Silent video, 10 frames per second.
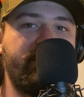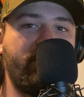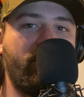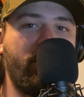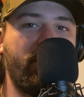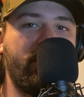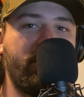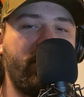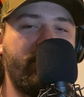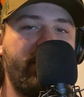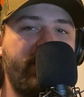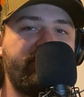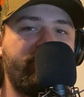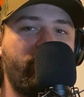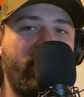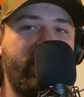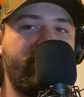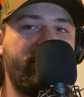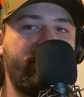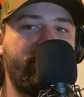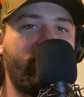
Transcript: for work, but not just regular